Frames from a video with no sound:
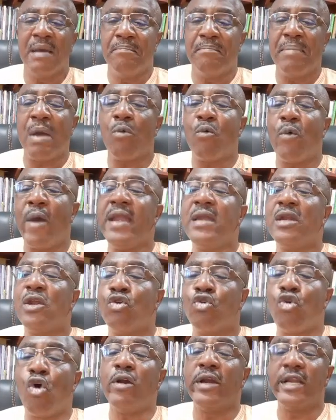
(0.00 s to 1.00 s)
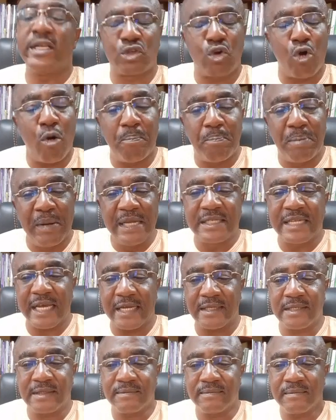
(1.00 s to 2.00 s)
Then when the road is
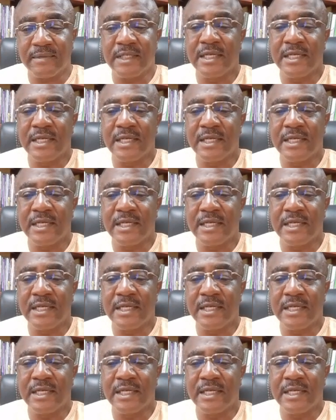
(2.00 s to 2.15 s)
completed,